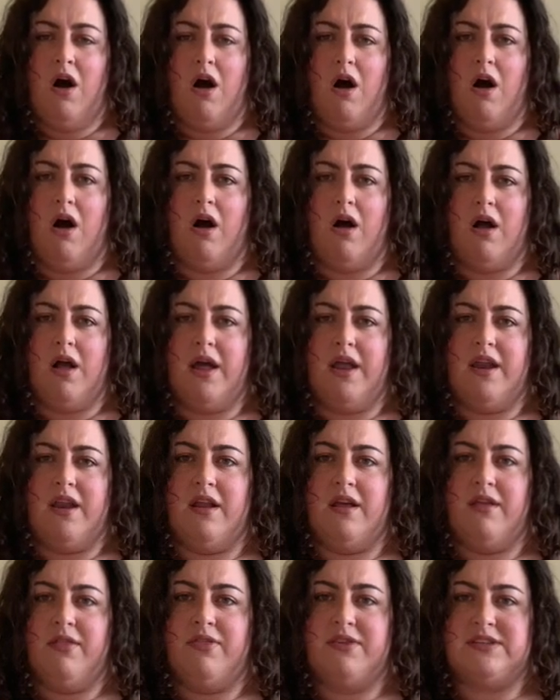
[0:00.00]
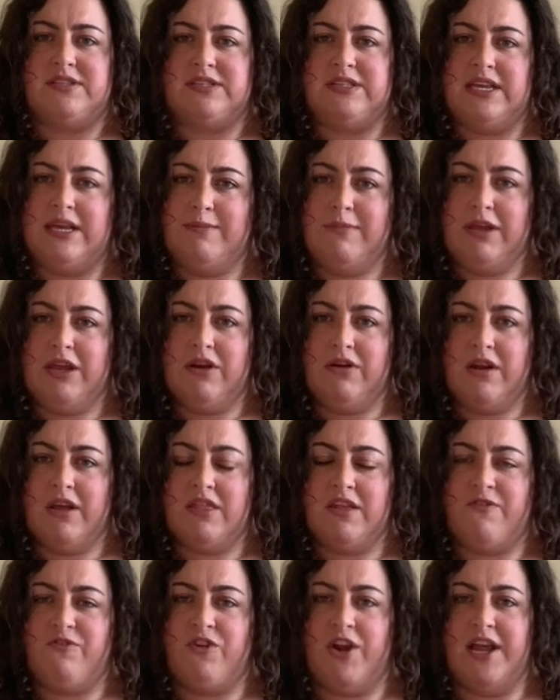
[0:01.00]
on the seam here at
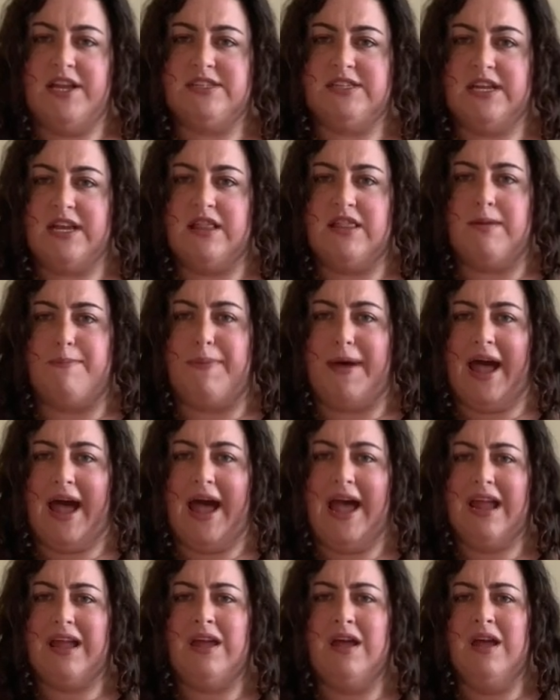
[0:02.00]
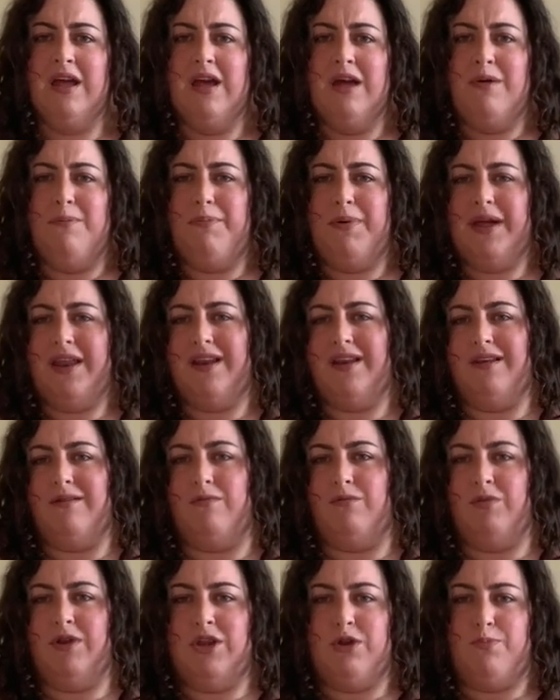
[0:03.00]
the front and in the back. But
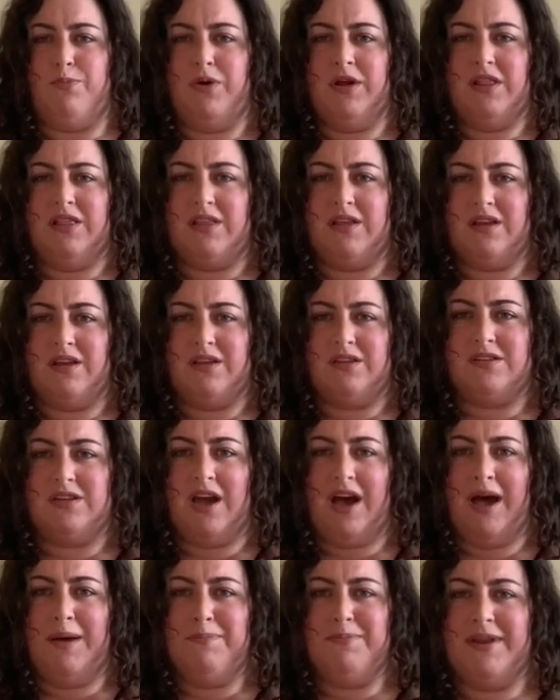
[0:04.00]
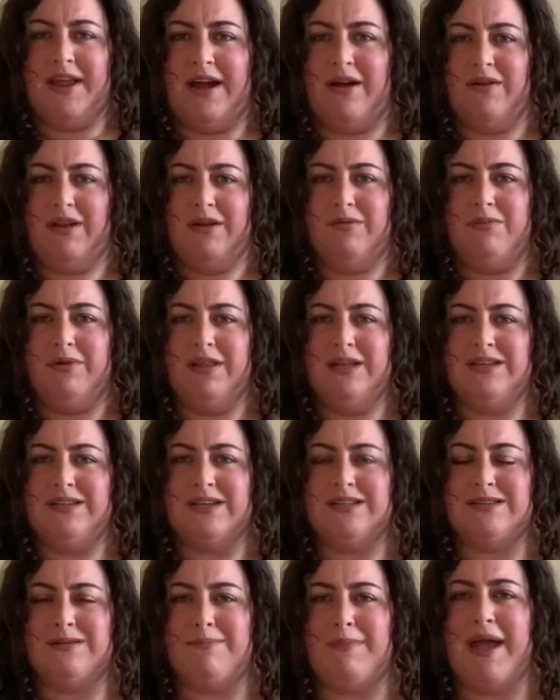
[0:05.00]
when you put the top down, it really
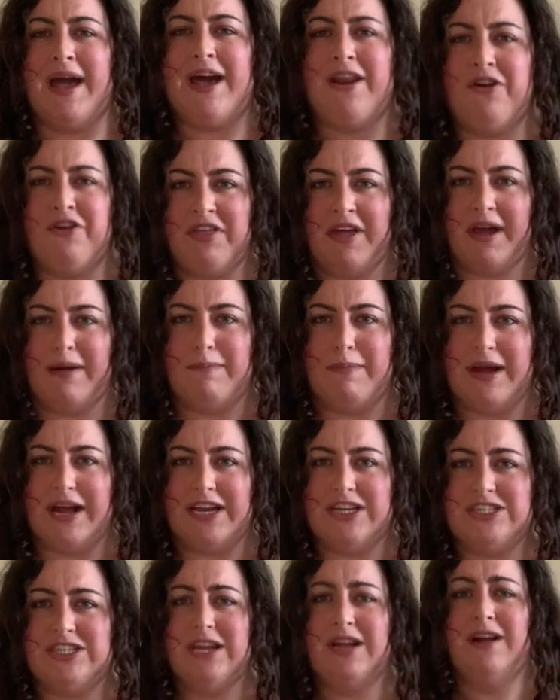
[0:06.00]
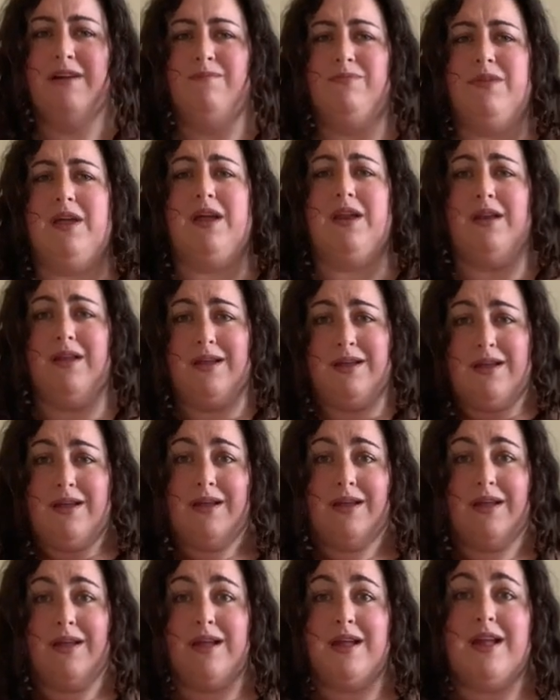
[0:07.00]
doesn't matter that much. And
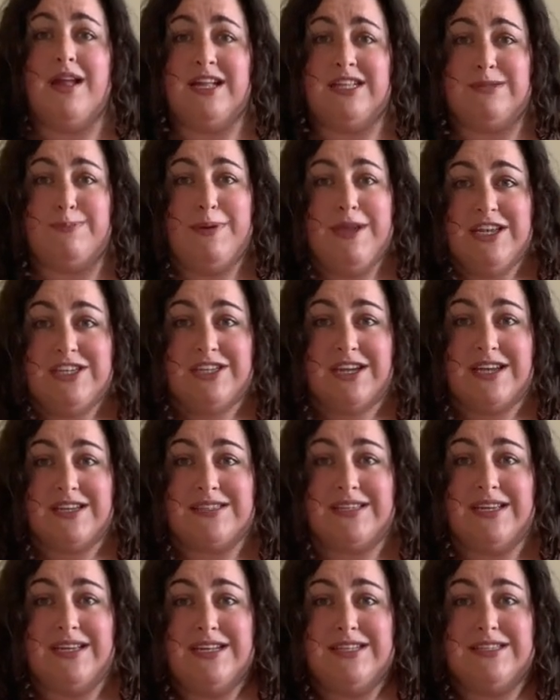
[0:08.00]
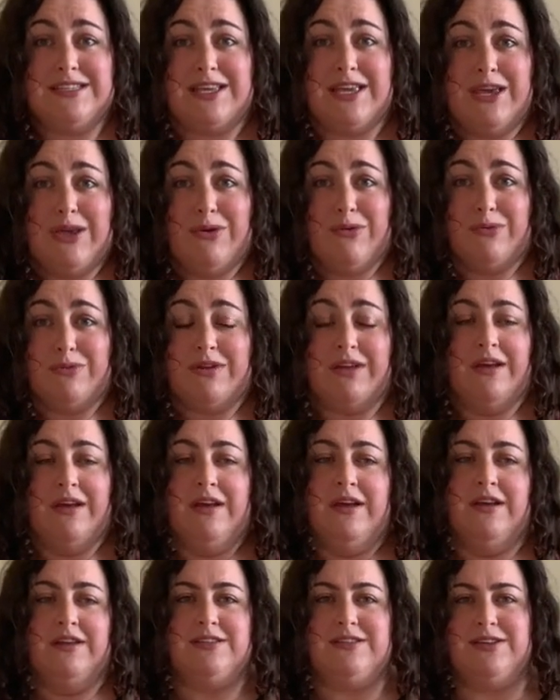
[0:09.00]
it's PJs, it's cute.
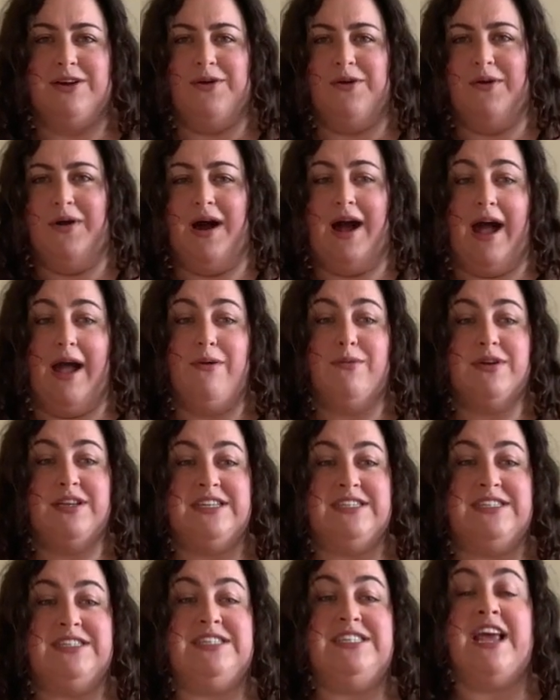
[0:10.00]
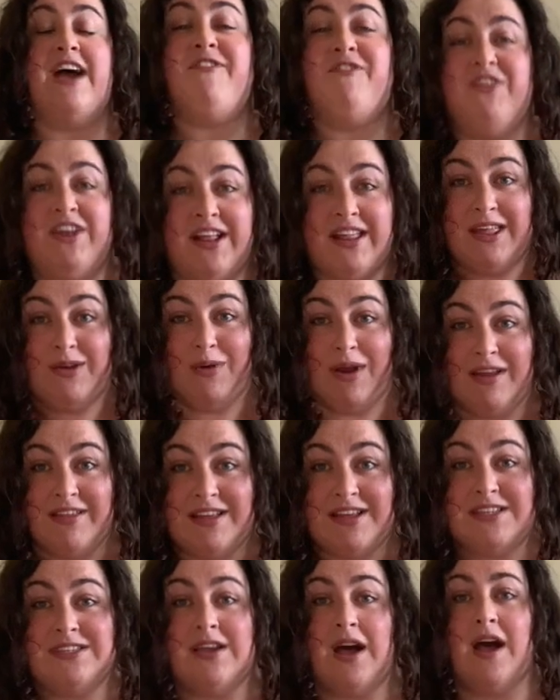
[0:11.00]
So I would definitely wear
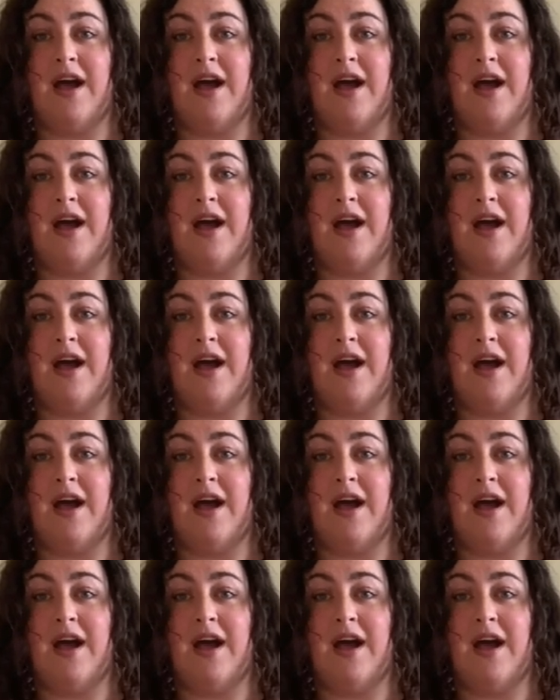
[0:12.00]
these